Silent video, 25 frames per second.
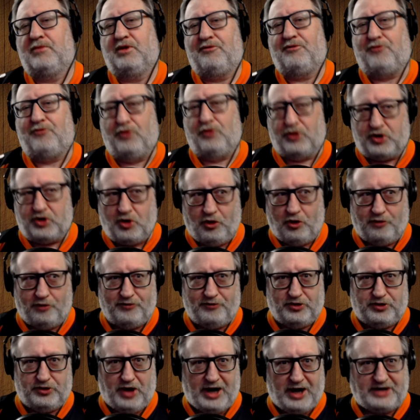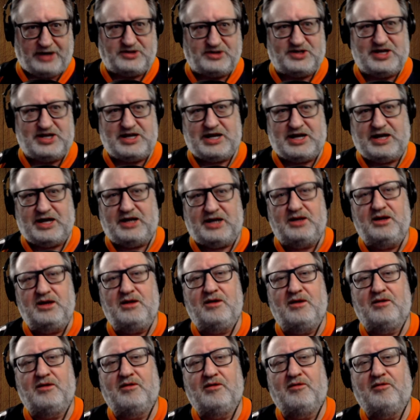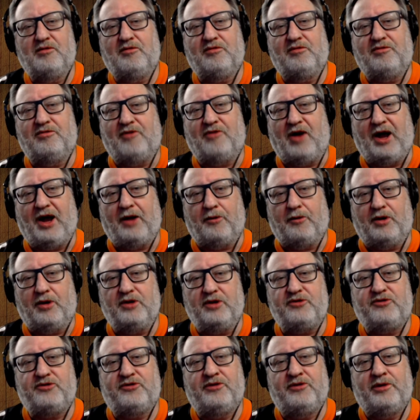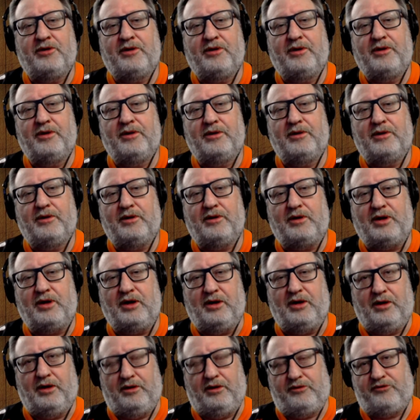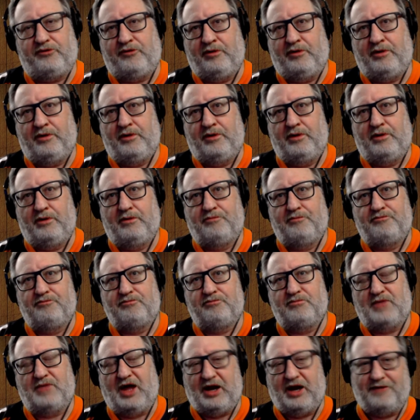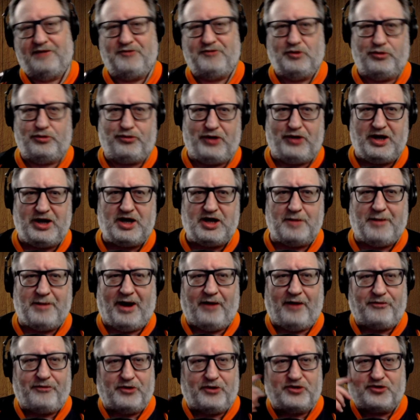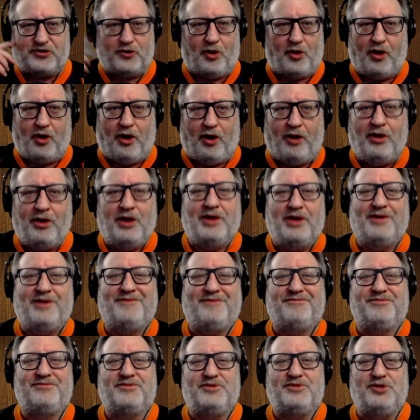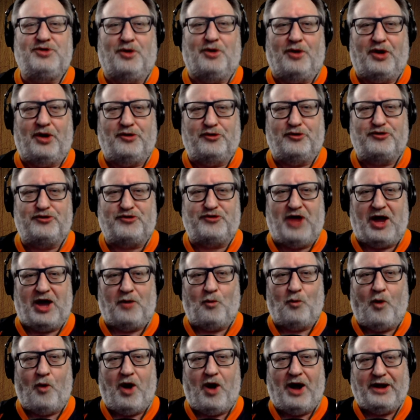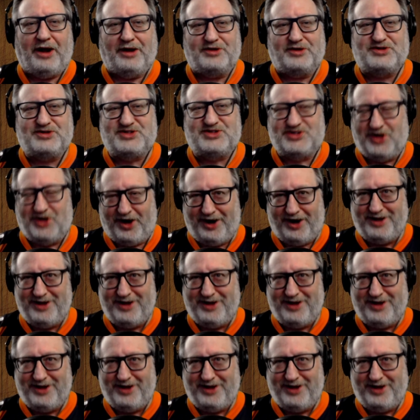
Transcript: for the COVID 19 virus is. And if you think about this at all, you'll understand why it's, uh,